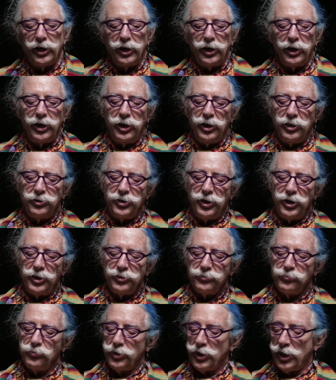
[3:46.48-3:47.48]
And
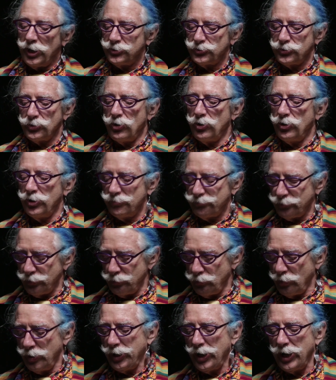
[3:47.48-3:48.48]
then when I saw
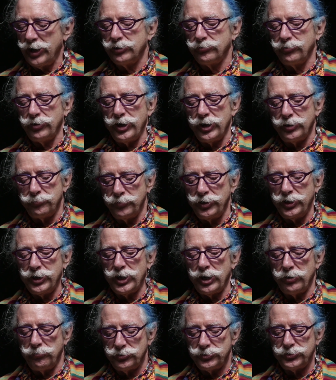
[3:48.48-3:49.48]
everyone angry at me,
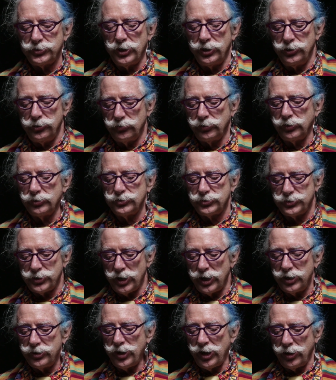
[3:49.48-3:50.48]
I would say, you can
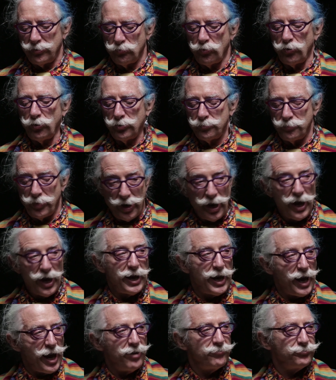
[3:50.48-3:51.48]
say that word, but I
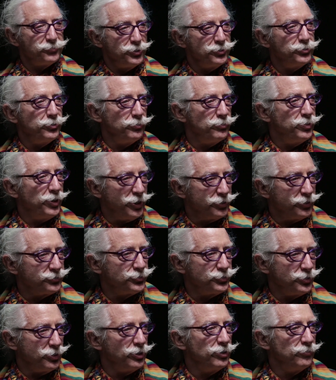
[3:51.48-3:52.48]
have to do this
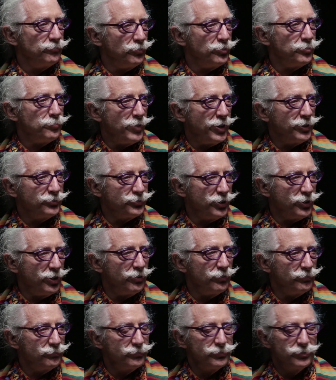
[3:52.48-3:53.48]
to live with
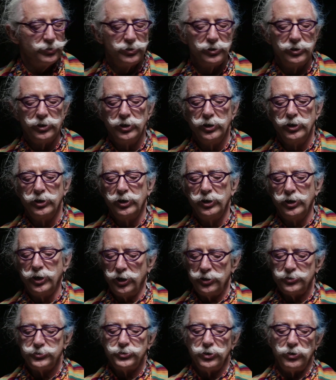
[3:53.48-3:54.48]
myself.
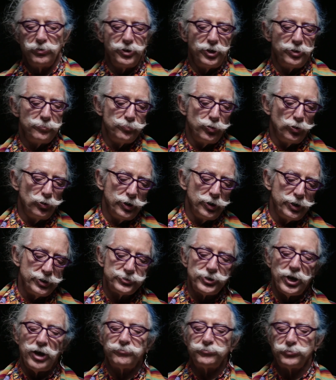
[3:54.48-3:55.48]
And so then bullies
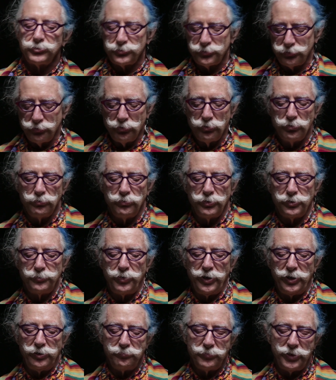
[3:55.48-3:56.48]
after school would
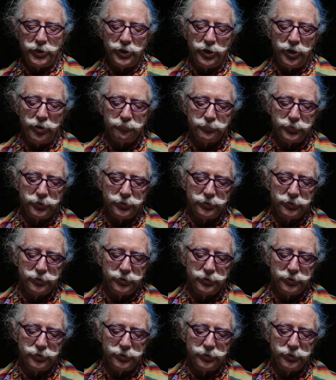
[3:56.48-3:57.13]
beat me up.